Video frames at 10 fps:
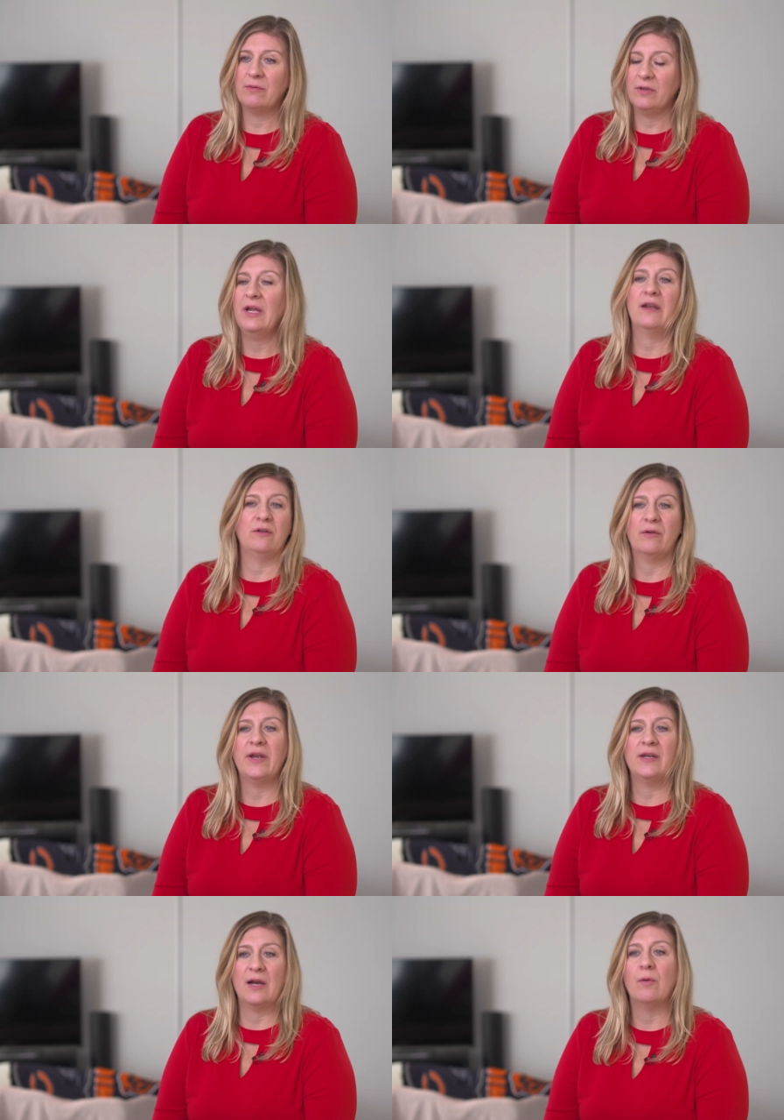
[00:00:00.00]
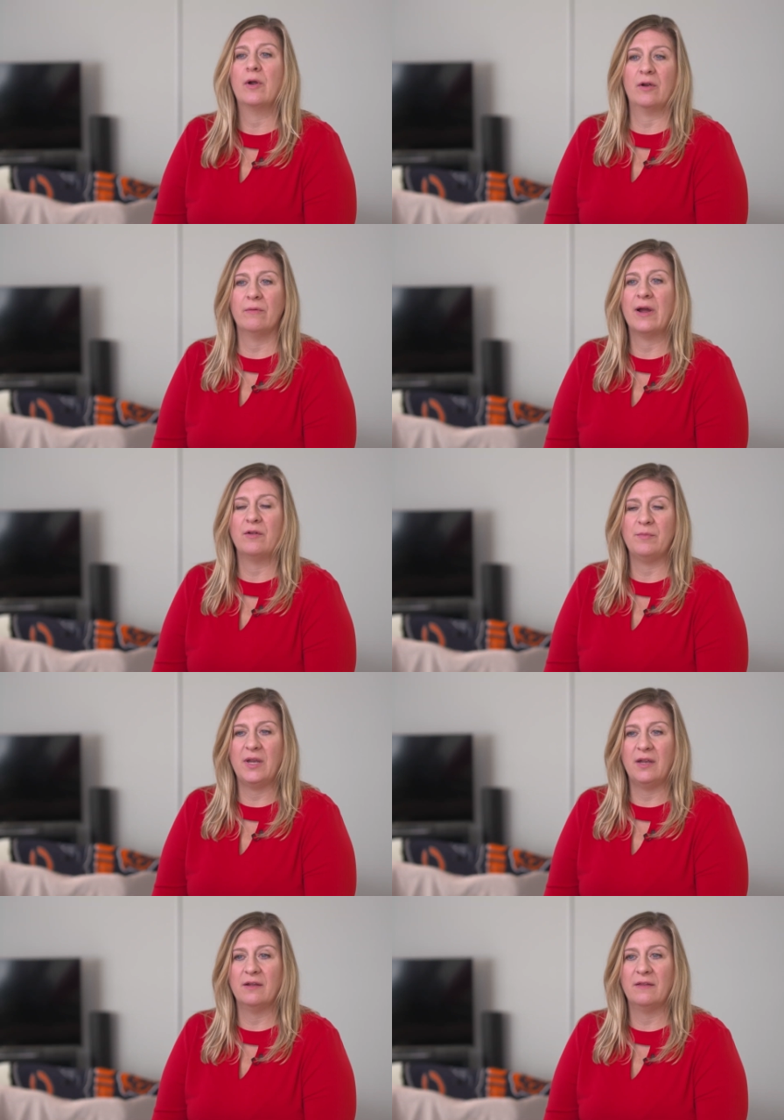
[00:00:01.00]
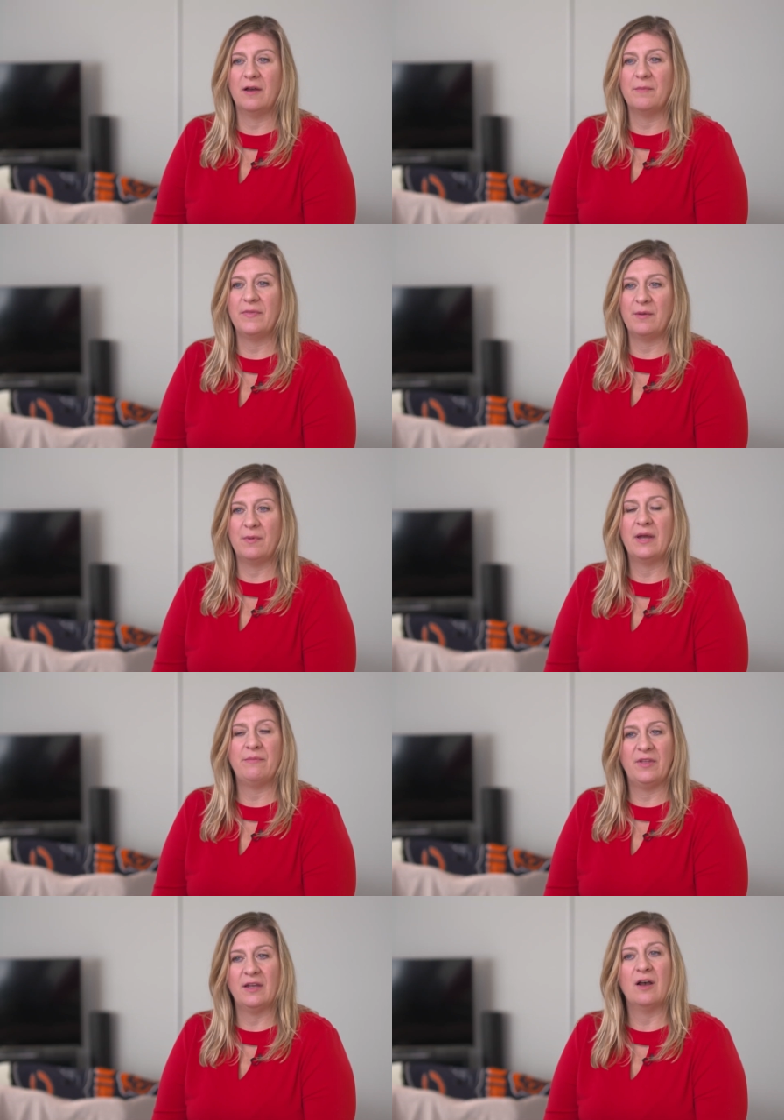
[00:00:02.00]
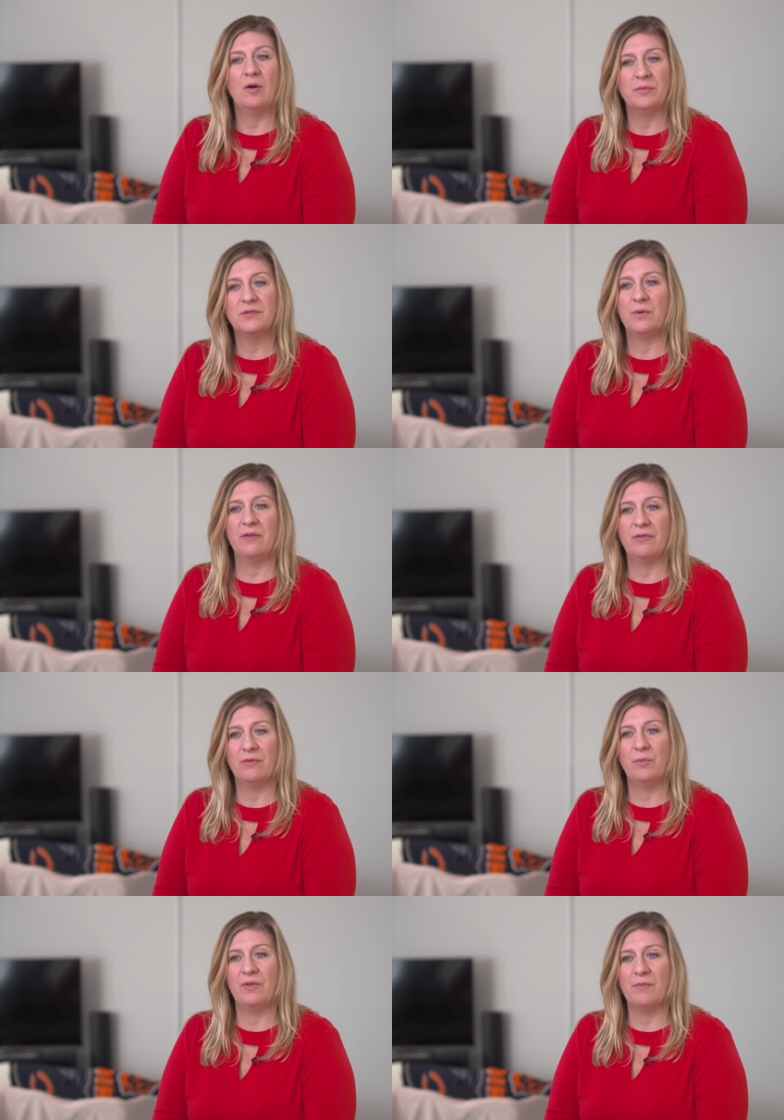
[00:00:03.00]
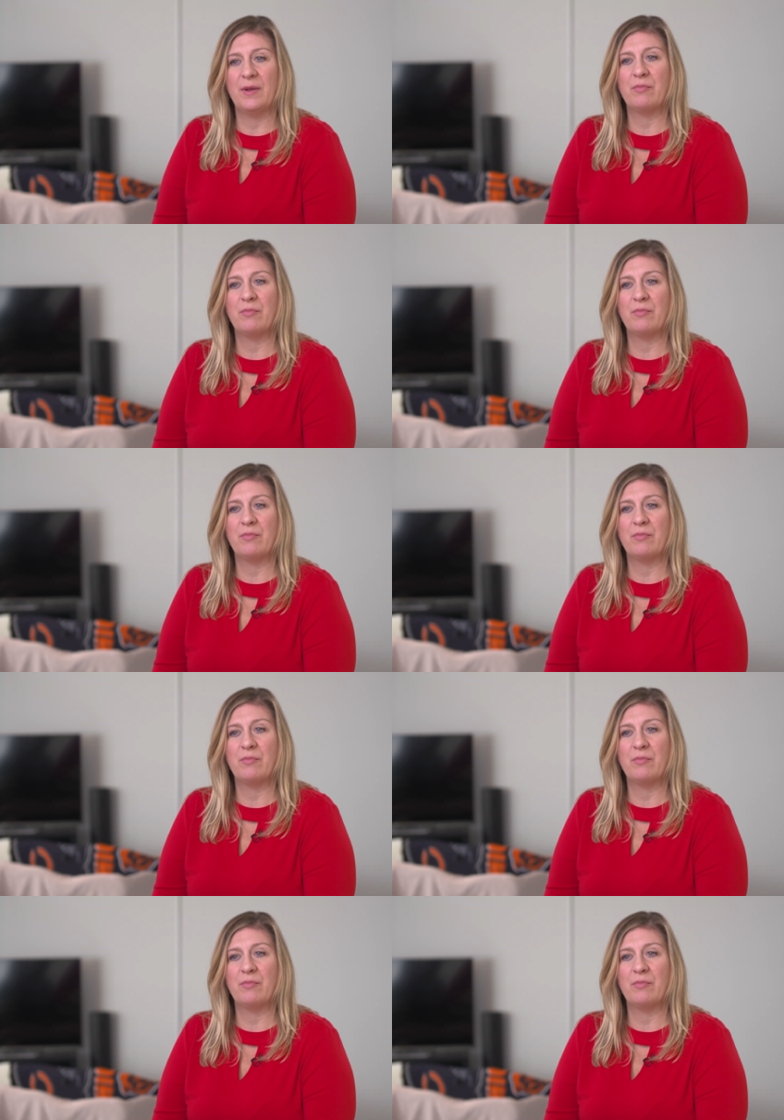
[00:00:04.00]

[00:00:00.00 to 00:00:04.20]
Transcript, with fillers: really had a great network around me um, that I think helped with, with my